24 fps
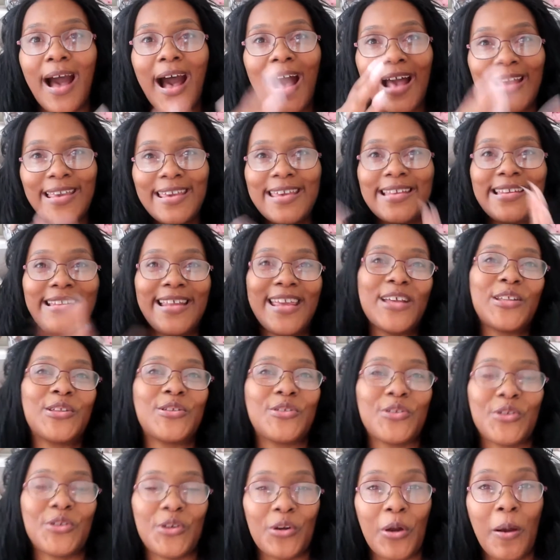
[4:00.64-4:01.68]
I get an
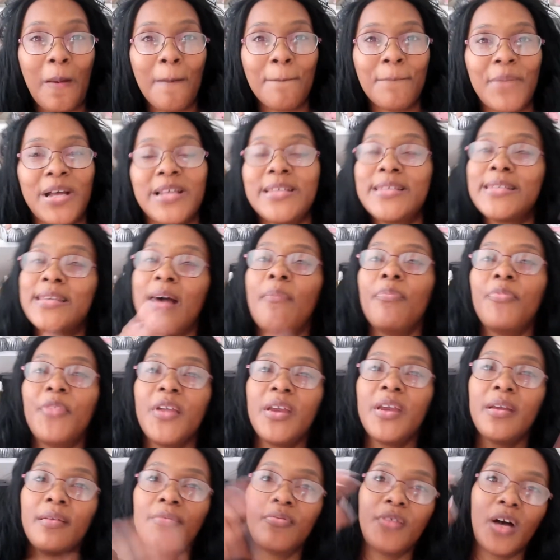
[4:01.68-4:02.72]
answer by
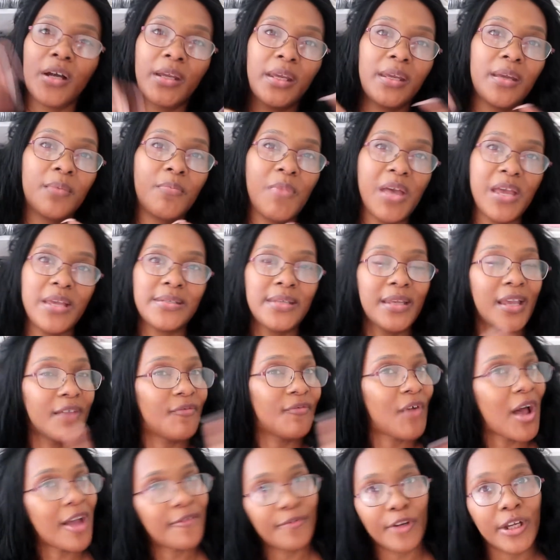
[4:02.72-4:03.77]
something fucking amazing.
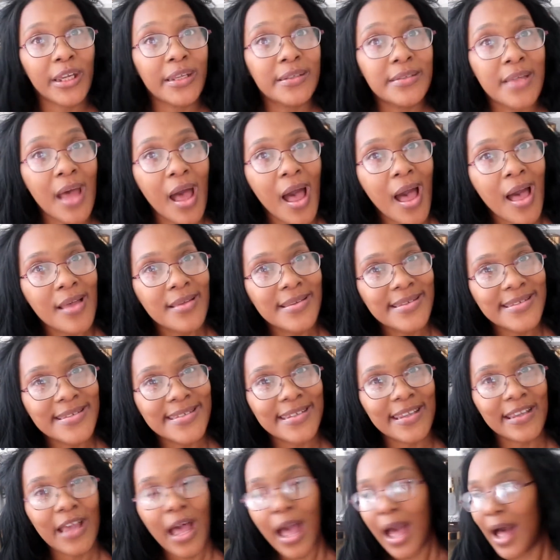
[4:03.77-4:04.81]
If I forget to
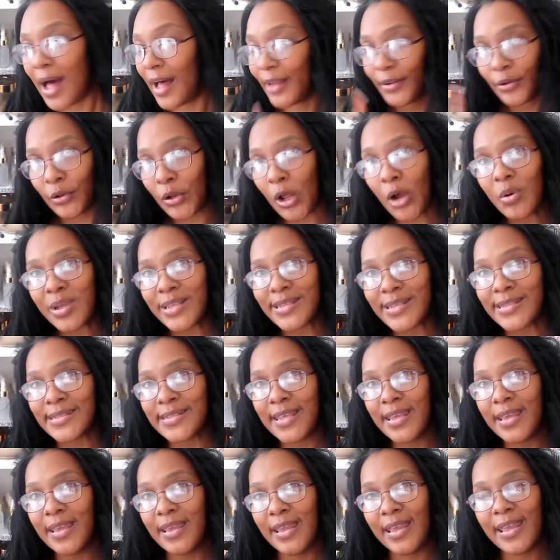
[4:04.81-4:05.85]
ask, I don't always
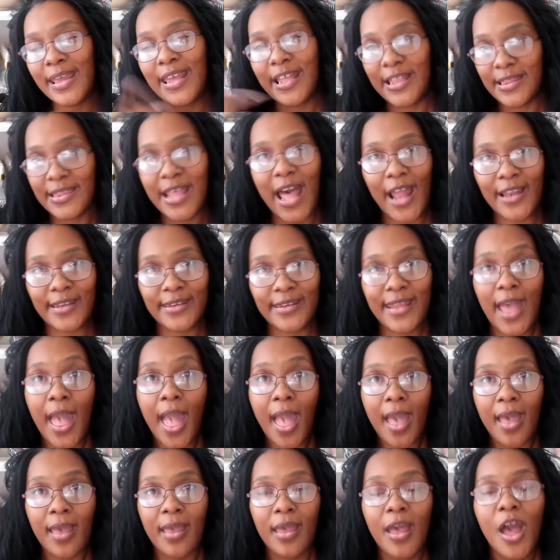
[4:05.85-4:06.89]
see in that
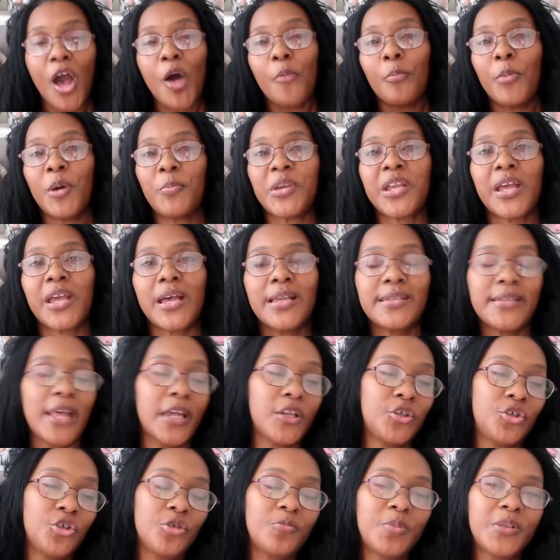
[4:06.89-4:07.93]
day, but because I
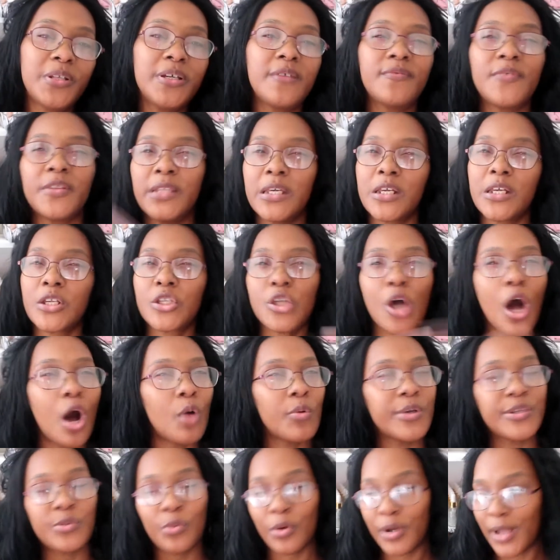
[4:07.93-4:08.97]
do believe that things
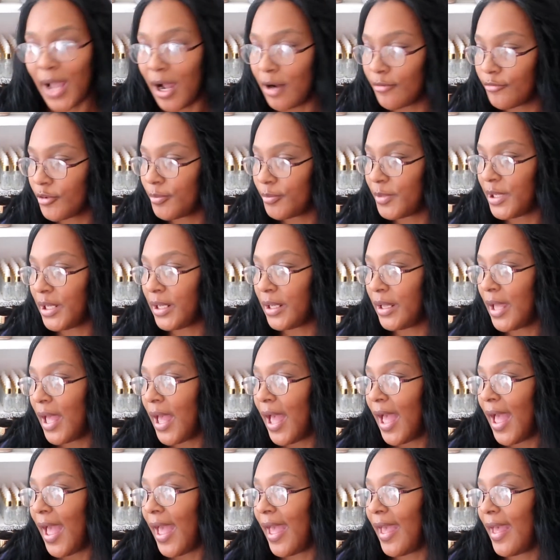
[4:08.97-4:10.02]
always work out for me,
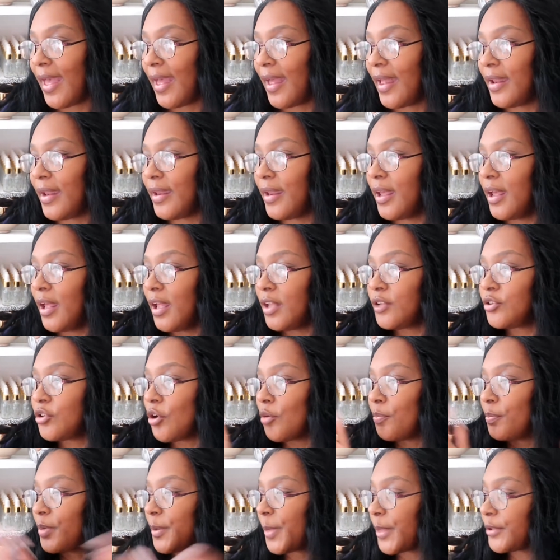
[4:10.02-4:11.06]
and
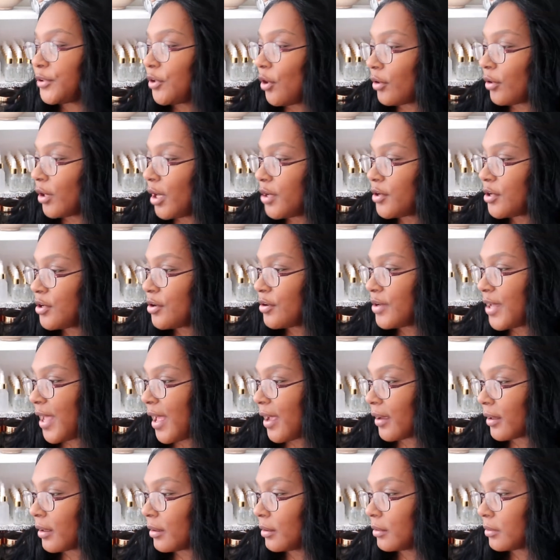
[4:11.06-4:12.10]
don't put the dirt under your
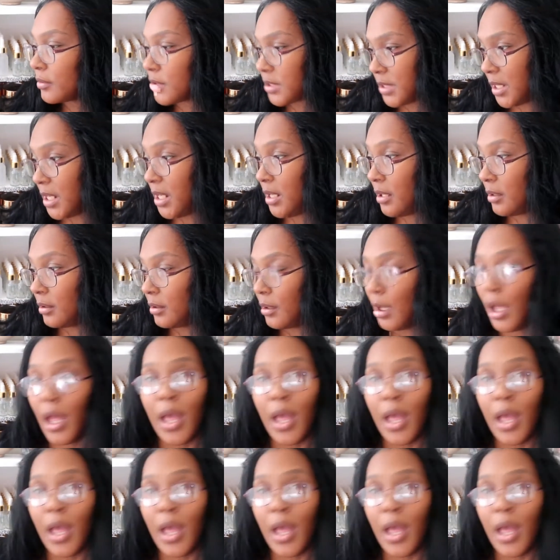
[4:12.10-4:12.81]
neck, see?